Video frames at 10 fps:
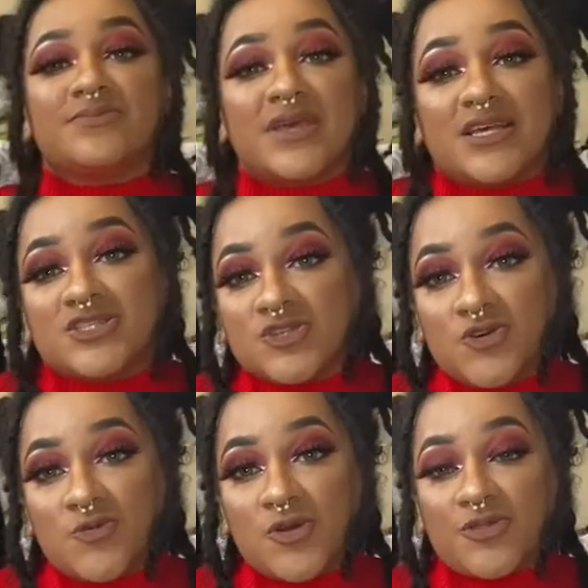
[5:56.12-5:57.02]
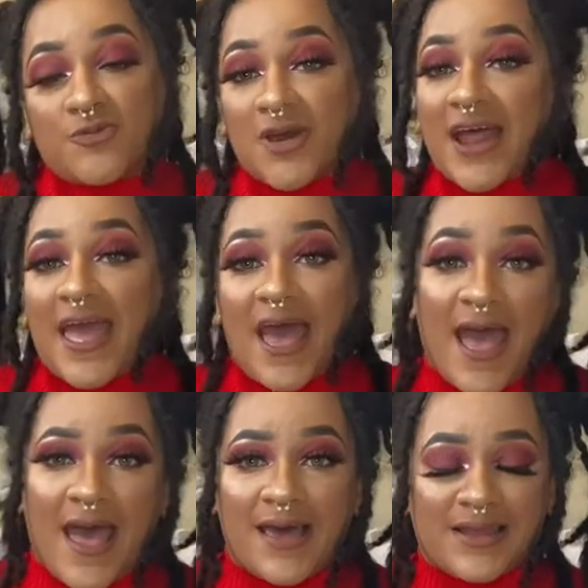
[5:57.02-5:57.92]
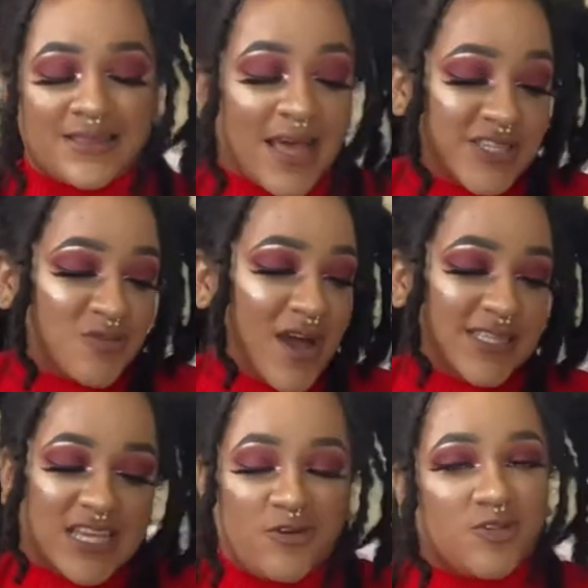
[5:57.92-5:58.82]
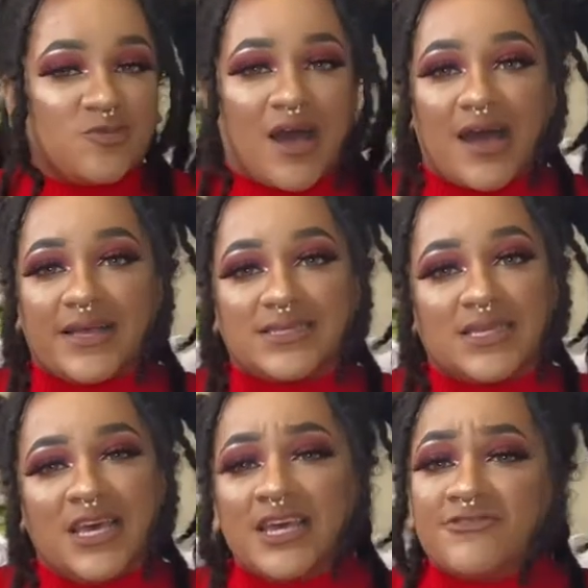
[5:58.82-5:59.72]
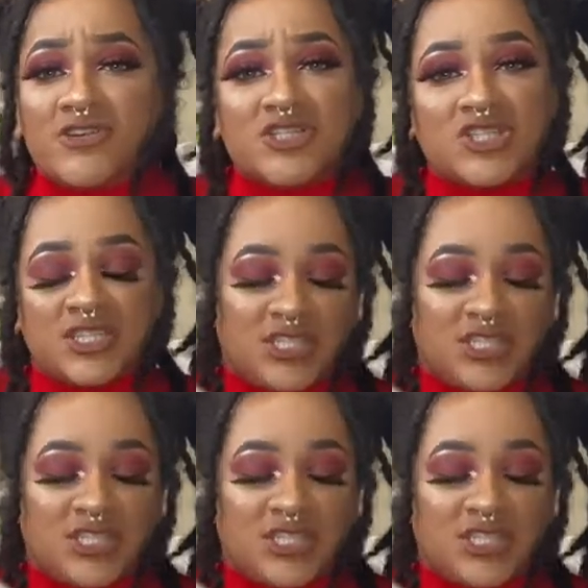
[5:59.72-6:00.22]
make do with what I had. And that's why I tell you guys, if you're just